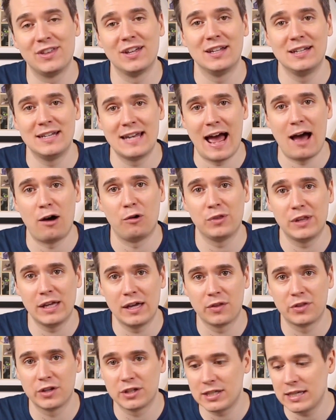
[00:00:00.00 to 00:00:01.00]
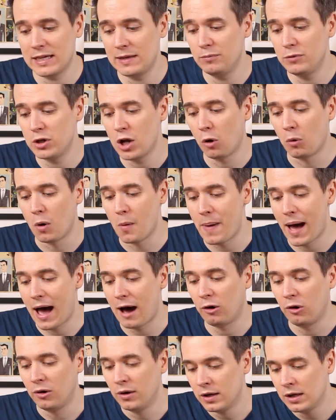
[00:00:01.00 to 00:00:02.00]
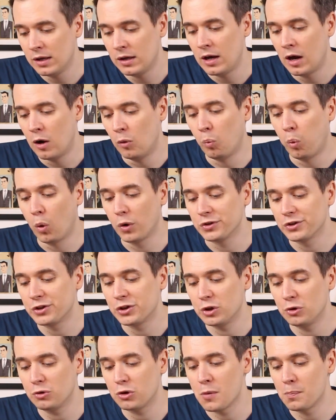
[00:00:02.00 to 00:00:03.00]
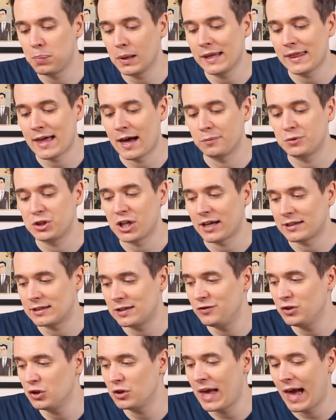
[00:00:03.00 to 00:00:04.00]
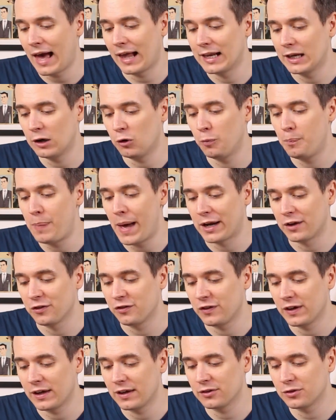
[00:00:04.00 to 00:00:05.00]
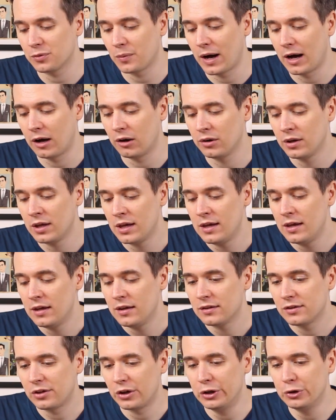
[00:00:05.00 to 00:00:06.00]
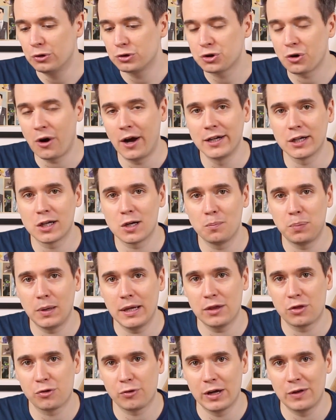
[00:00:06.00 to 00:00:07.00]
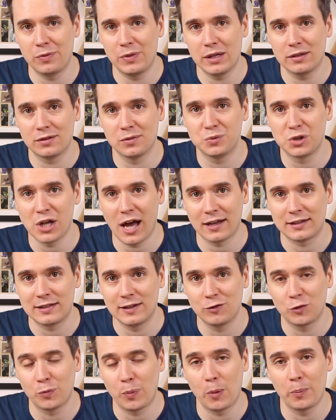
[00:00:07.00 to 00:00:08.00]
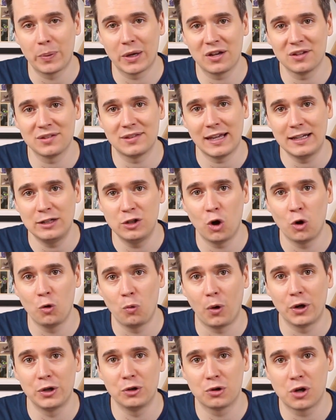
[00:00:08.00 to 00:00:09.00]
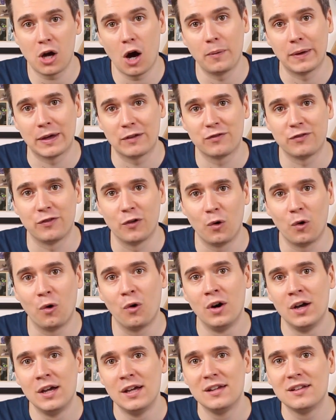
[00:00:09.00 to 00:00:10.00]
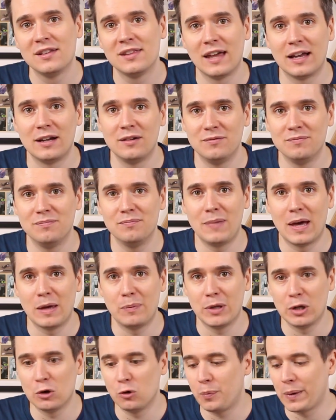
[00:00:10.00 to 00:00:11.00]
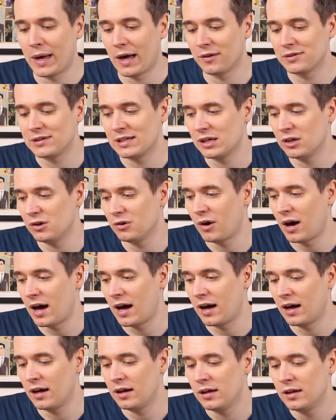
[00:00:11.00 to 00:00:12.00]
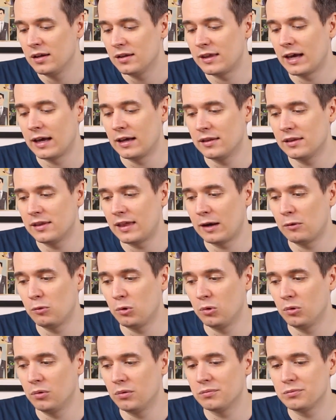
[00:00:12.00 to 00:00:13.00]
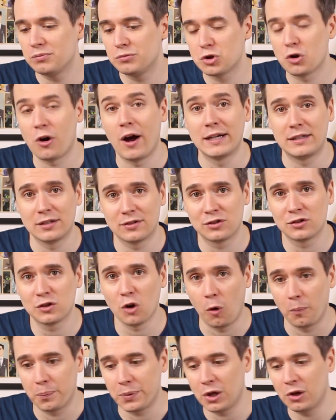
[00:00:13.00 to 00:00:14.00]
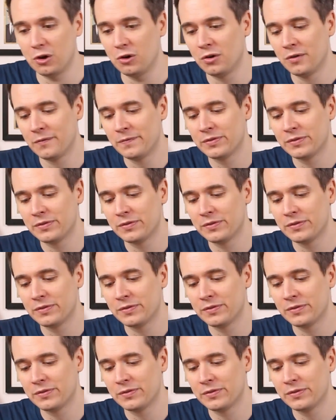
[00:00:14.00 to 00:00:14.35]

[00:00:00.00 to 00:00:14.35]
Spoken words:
that now the other team know about. And once you complete that objective, you get a little benefit as well. So you're trying to complete 3 of these objectives, but because they know what you're going for, then maybe you'll be able to, they will try to stop you.